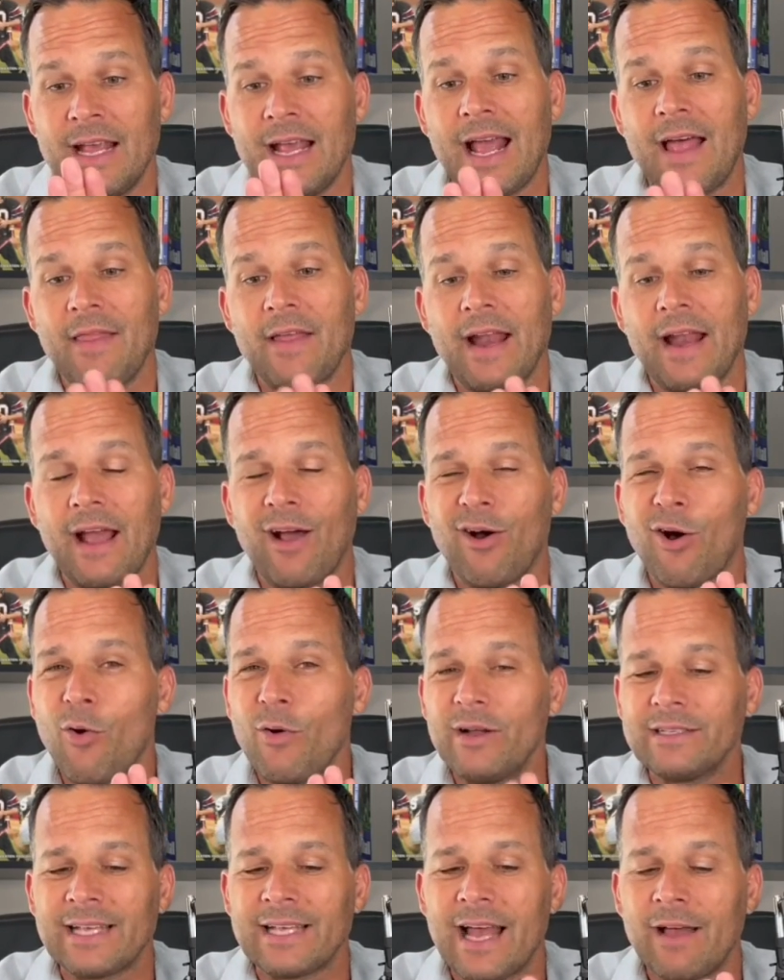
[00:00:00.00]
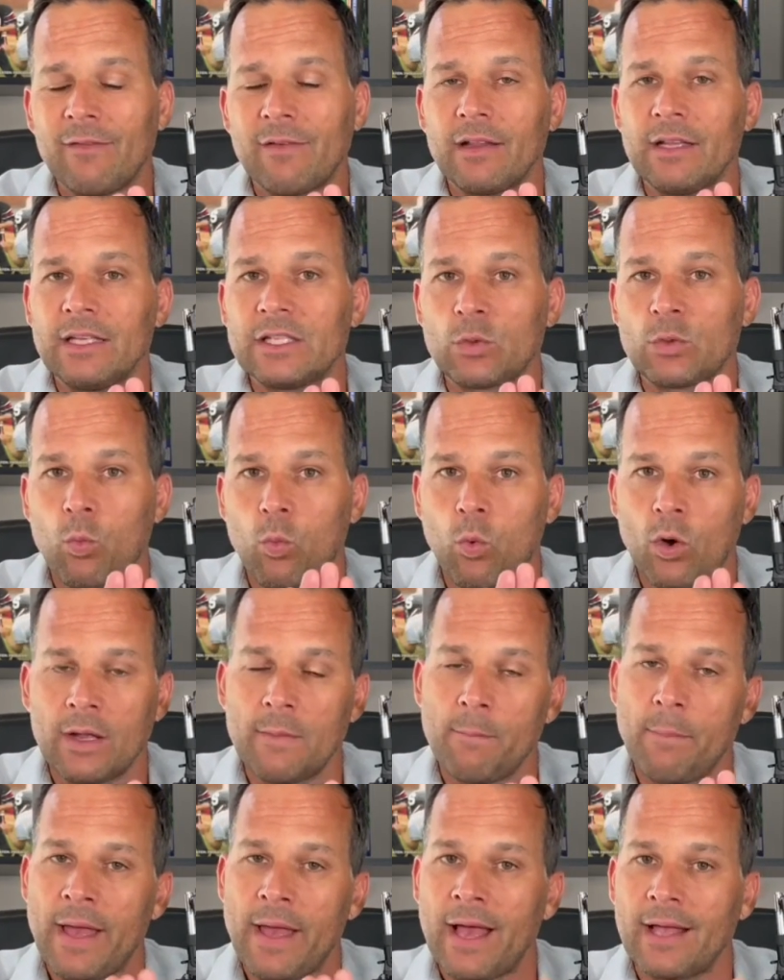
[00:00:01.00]
And then I always have at least
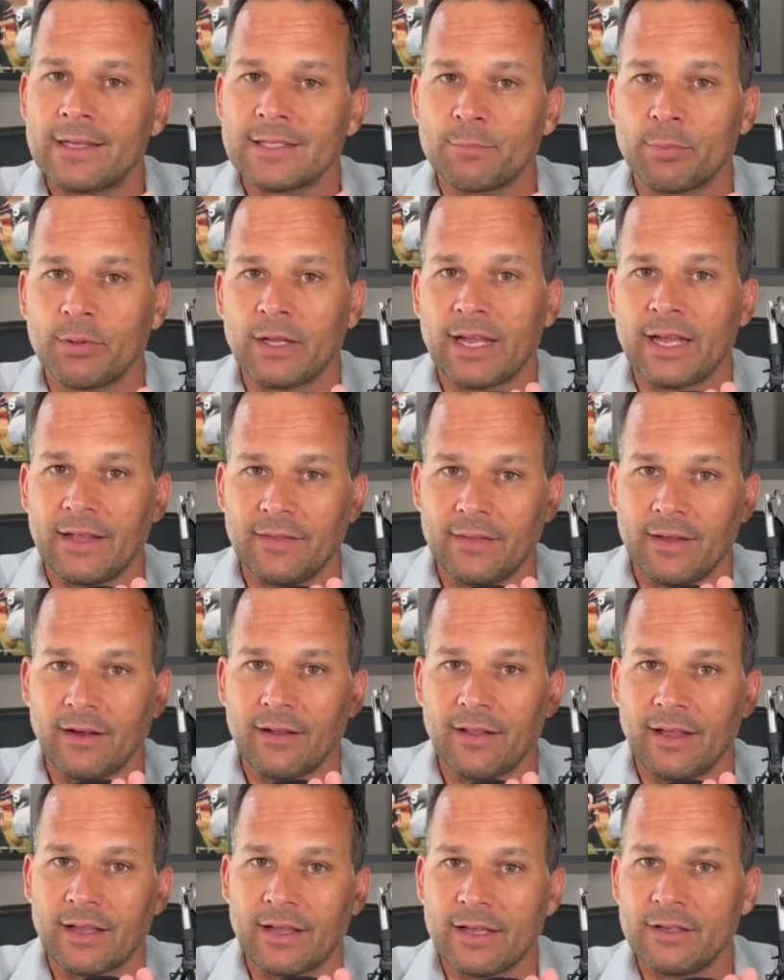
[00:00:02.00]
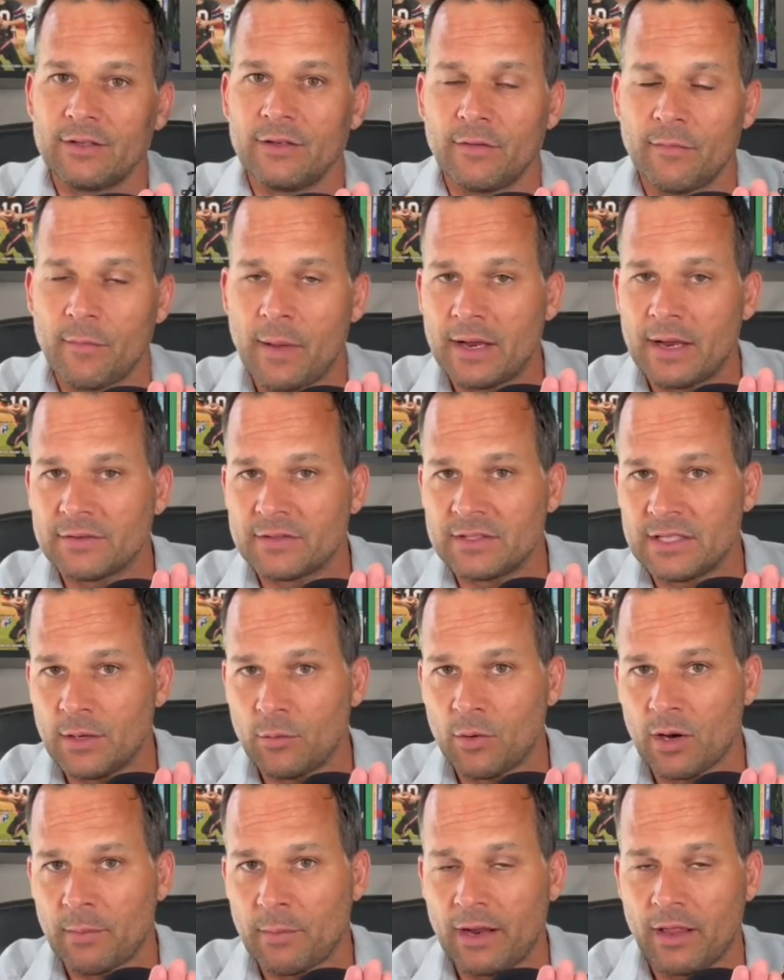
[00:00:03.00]
one pass play in there, like you might have seen in
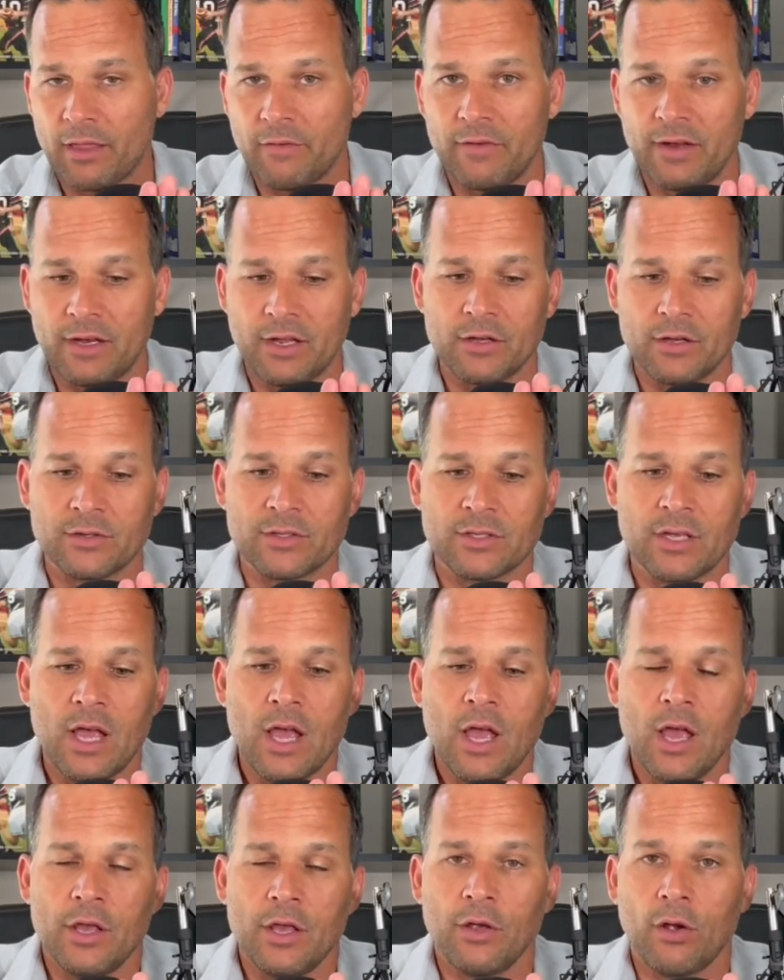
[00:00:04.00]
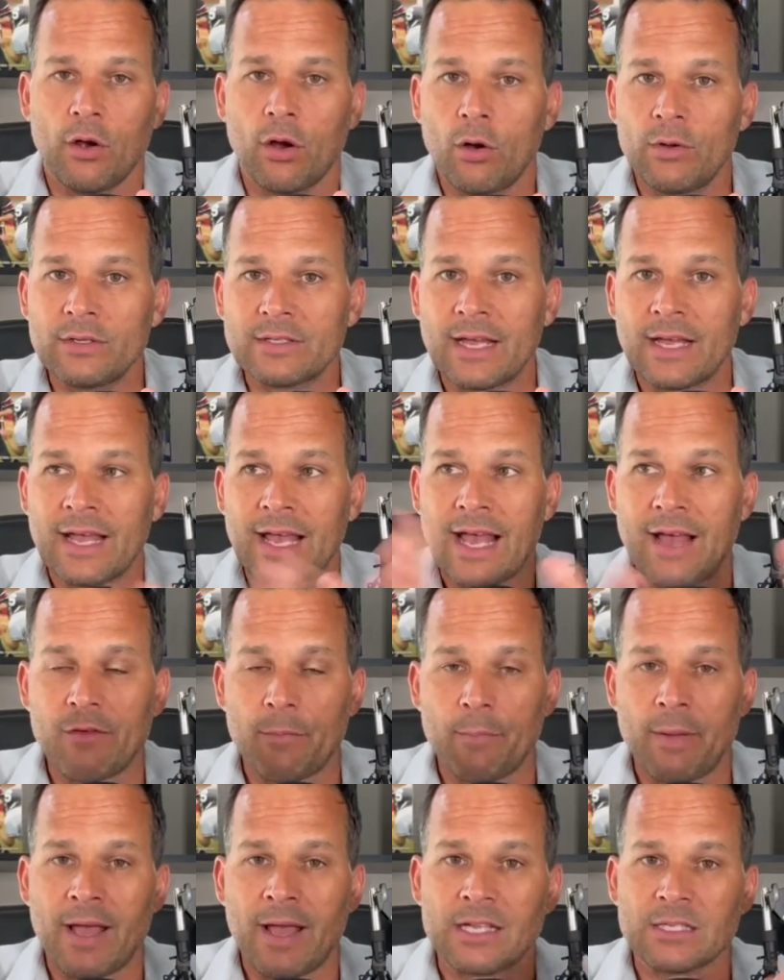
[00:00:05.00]
one of my other videos. You always got to have a
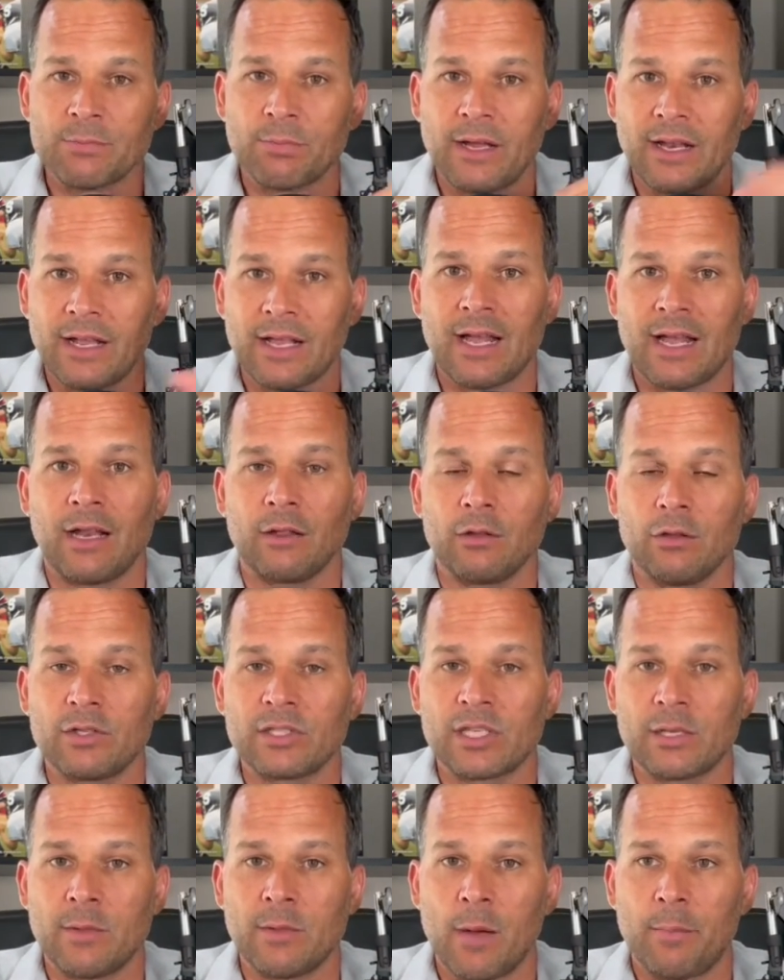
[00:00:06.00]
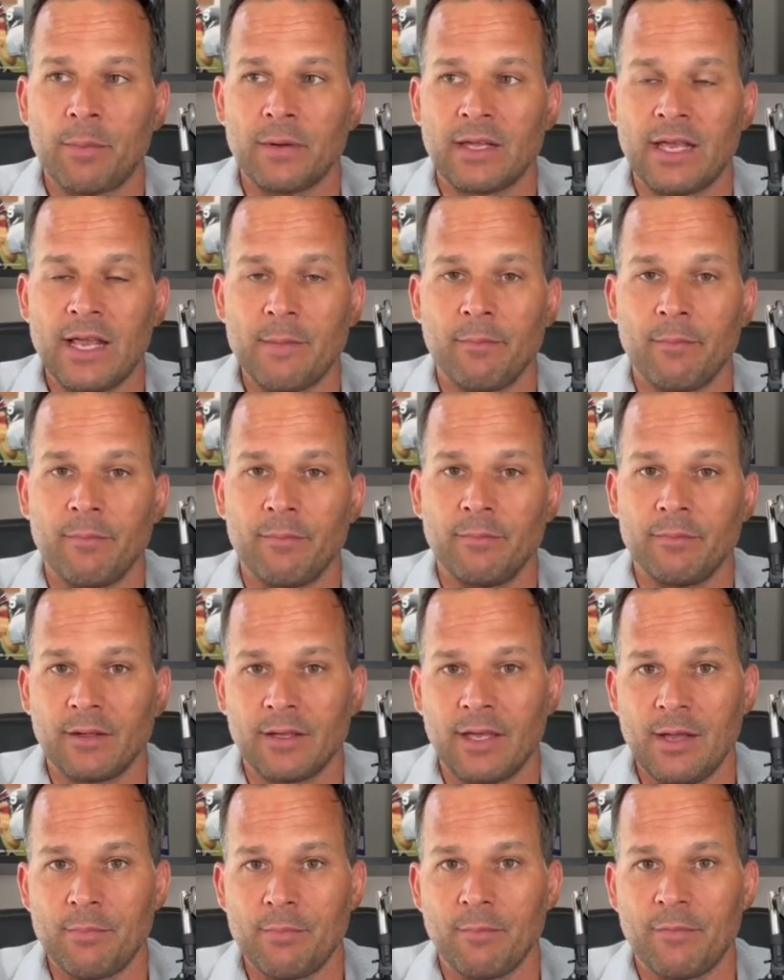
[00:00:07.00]
pass play to kind of loosen them up and keep
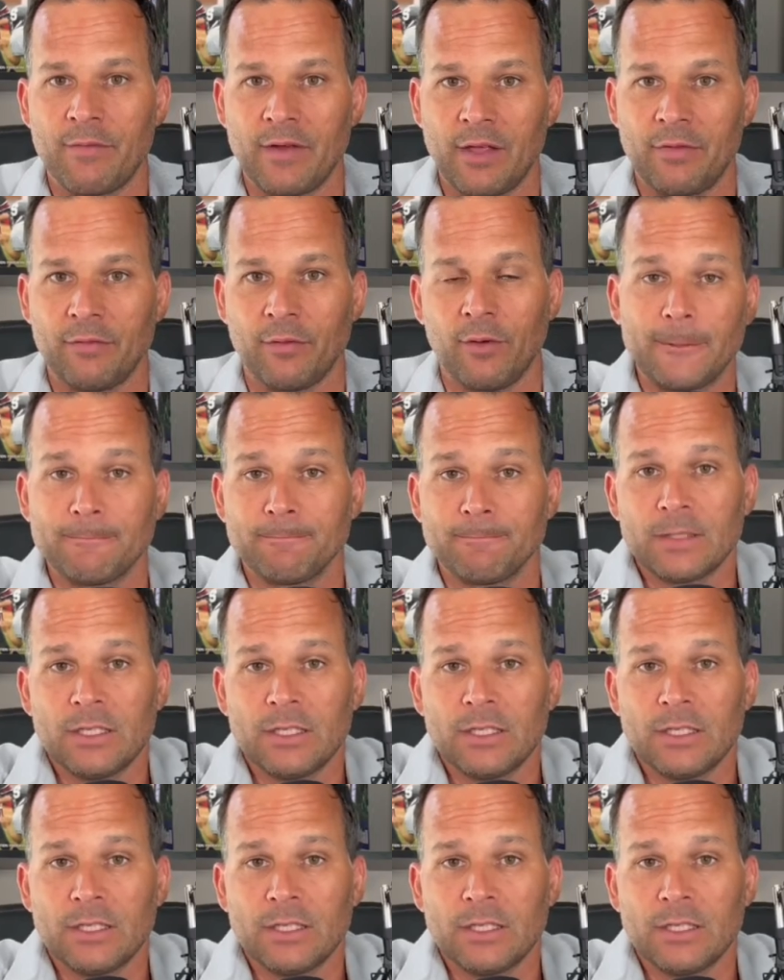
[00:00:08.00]
them faithful.